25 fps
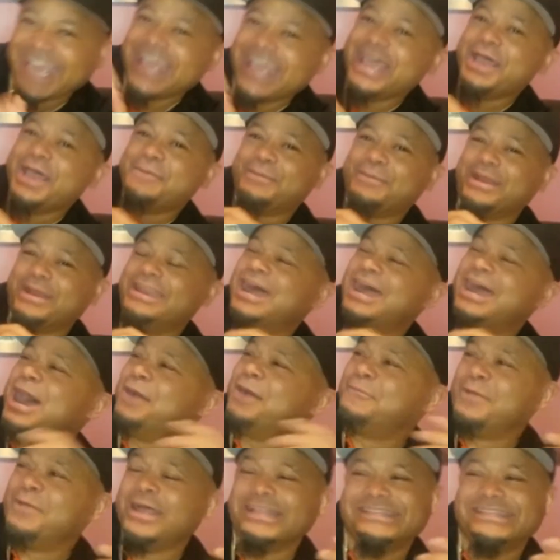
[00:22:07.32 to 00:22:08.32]
But now,
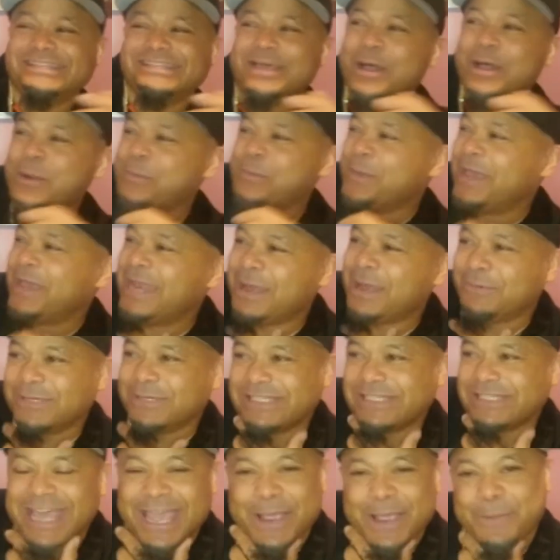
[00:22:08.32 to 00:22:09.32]
real talk, man,
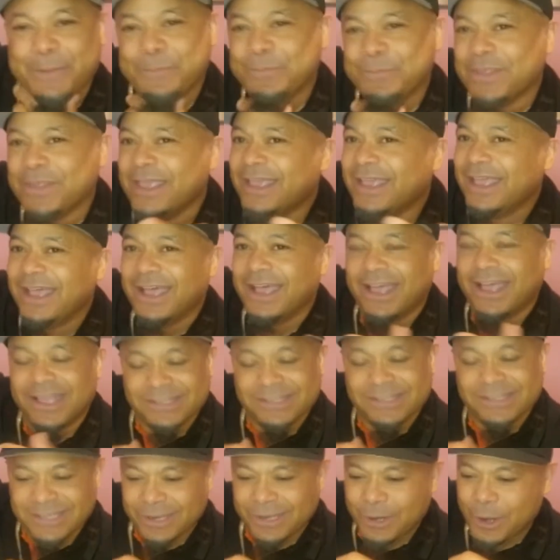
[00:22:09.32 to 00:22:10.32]
I
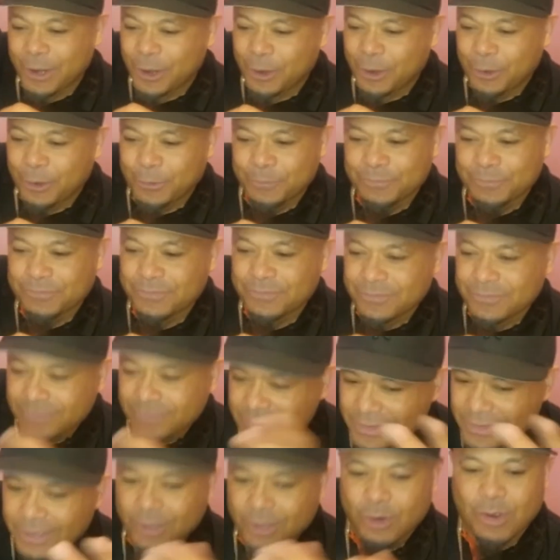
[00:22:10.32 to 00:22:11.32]
said, I
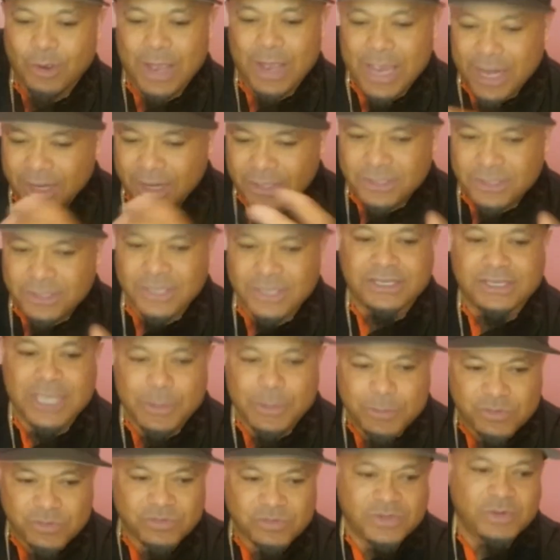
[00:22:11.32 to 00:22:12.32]
had a good
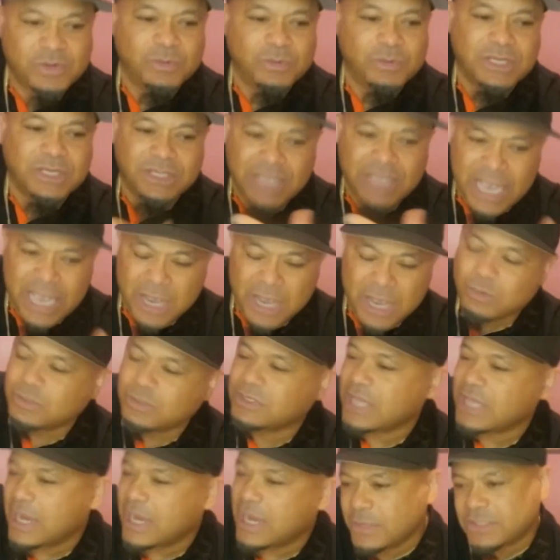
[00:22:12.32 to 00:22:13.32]
chemistry with the guy who
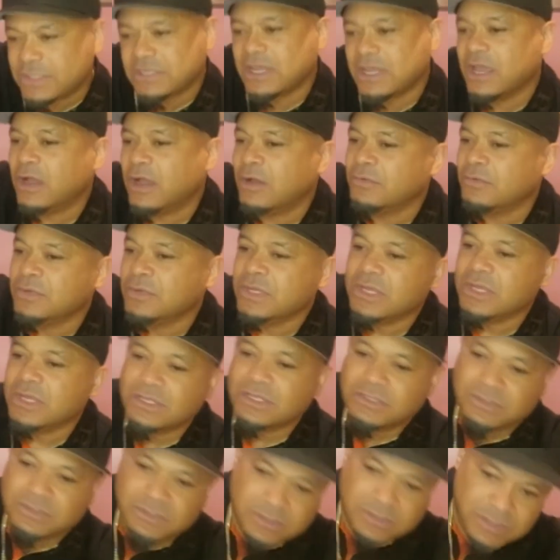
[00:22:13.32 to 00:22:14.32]
came to town
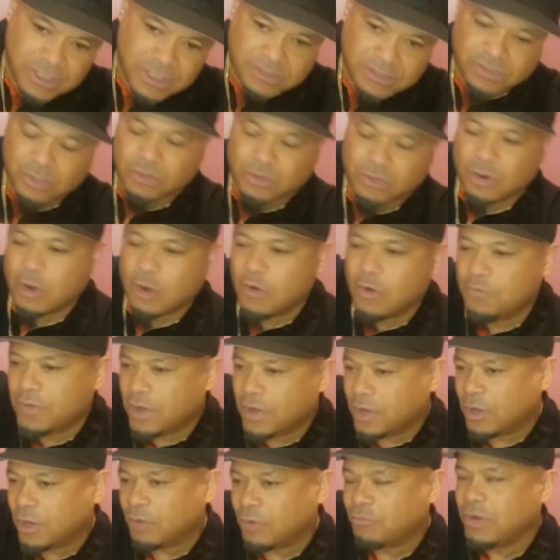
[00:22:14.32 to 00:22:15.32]
that took over
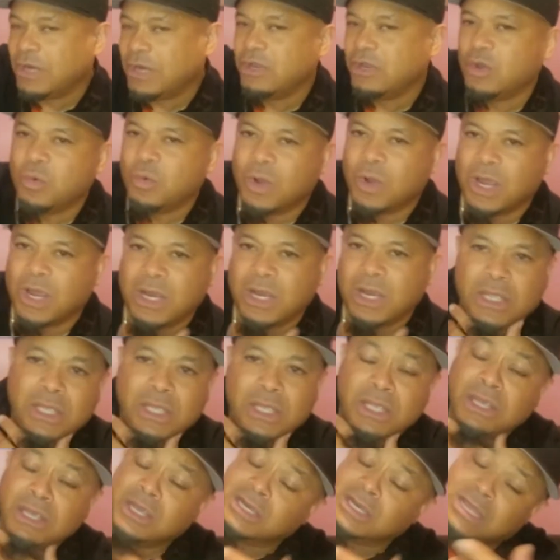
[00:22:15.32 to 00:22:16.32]
on Radio 1.
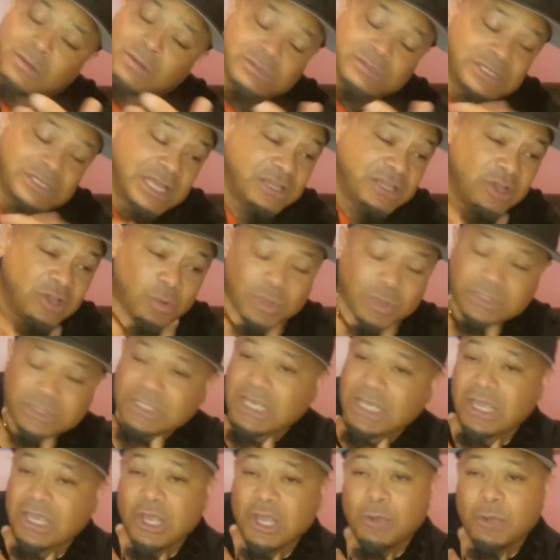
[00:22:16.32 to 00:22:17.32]
And I was like, yo, what the
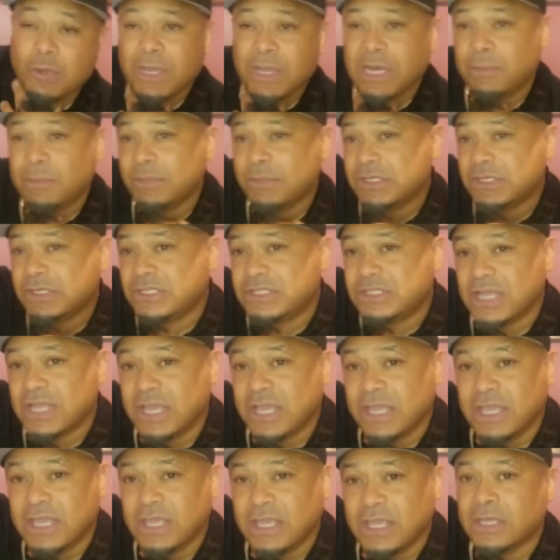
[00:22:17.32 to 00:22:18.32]
hell, man? Let me just stay
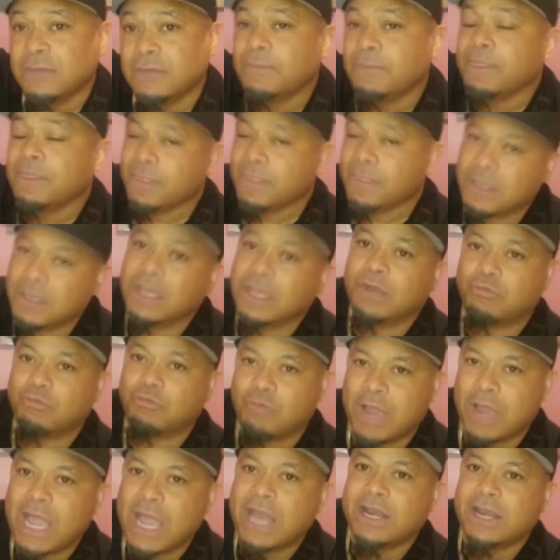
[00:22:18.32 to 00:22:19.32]
here and
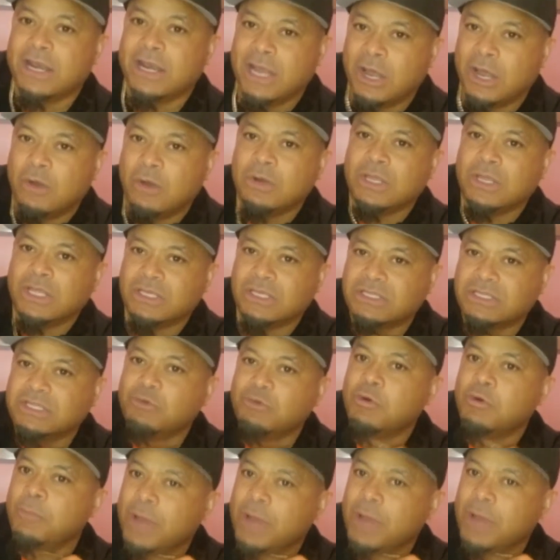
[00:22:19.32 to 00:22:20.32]
ride it out and see where
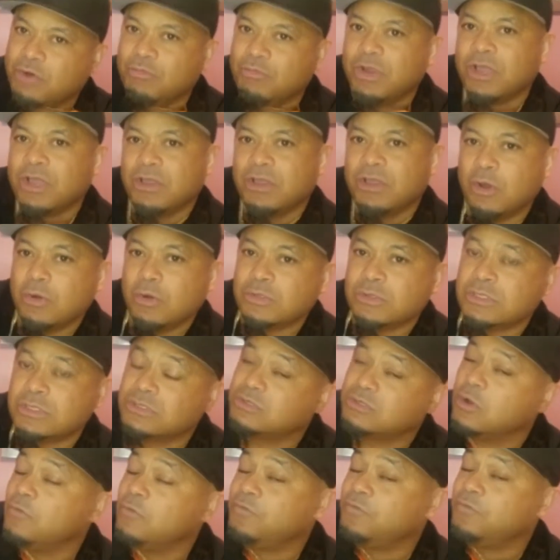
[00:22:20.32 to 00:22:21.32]
my career goes. And
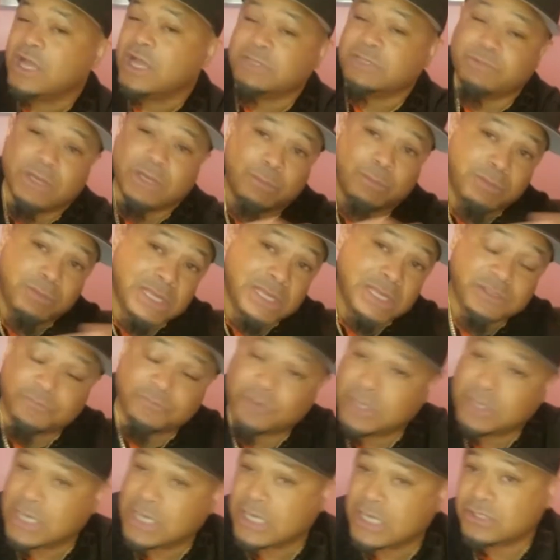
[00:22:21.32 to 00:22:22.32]
so far, it's been a blessing for the
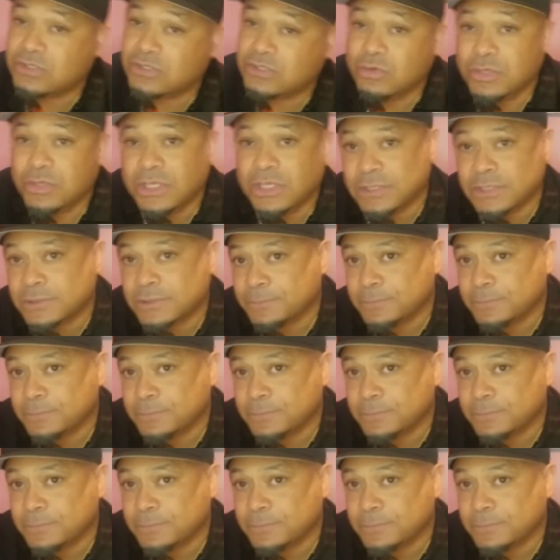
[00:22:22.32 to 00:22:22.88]
last 2 years.